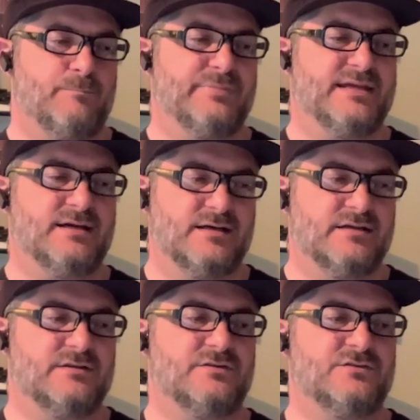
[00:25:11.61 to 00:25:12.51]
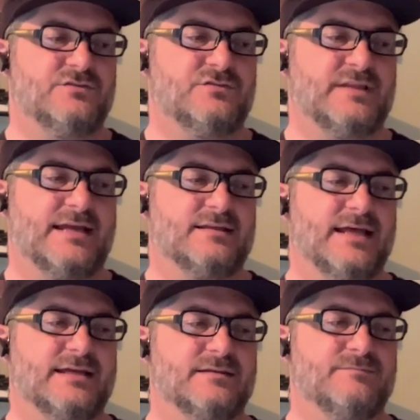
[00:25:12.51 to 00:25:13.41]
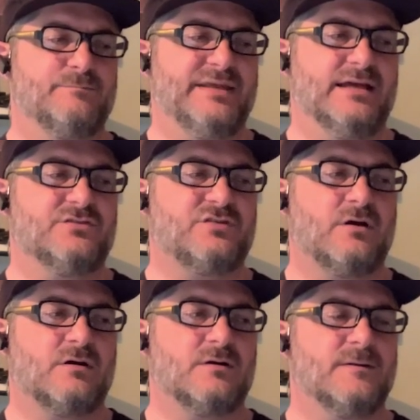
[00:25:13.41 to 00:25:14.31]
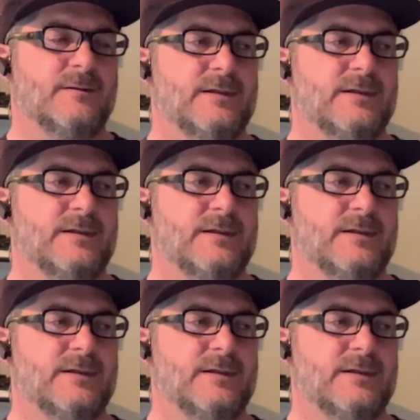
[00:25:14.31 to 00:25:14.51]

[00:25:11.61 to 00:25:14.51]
because like at BSR,